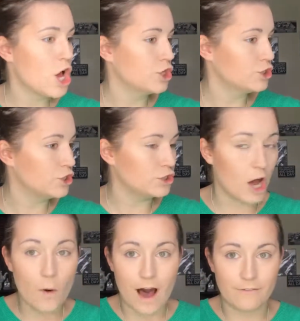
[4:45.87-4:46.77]

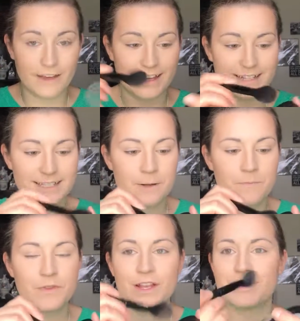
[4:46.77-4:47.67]
so obvious.
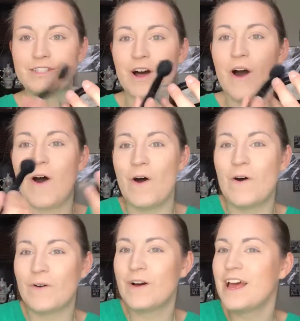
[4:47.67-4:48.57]
So